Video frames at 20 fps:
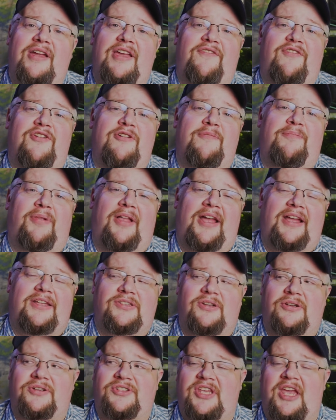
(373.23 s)
if your
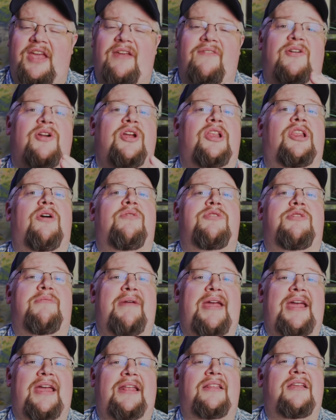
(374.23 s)
plants are, say, very low
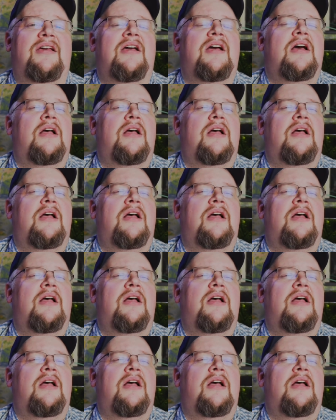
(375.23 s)
demand,